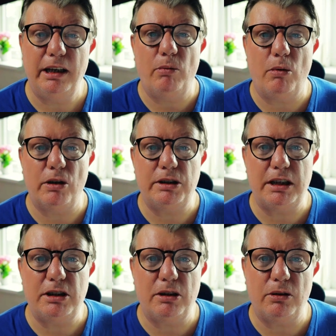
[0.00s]
He
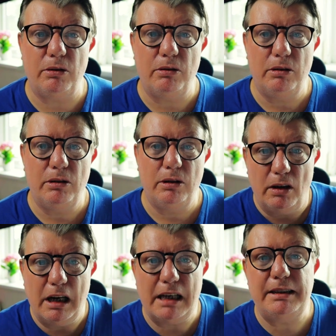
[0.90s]
wanted to
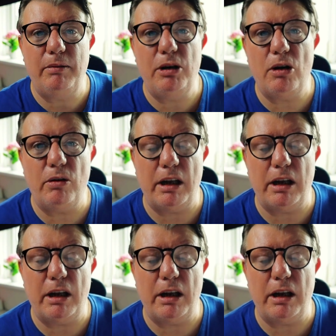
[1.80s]
let him know